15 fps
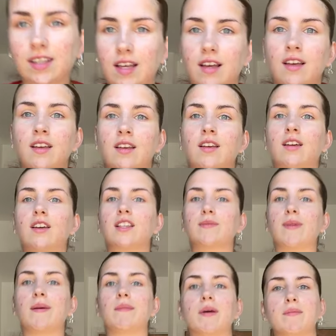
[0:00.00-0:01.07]
that it's
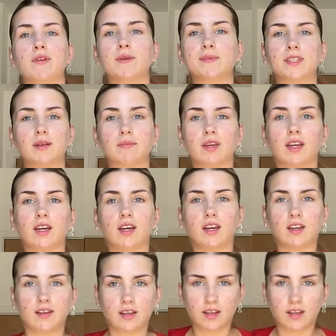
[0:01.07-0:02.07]
made my boobs so bigger.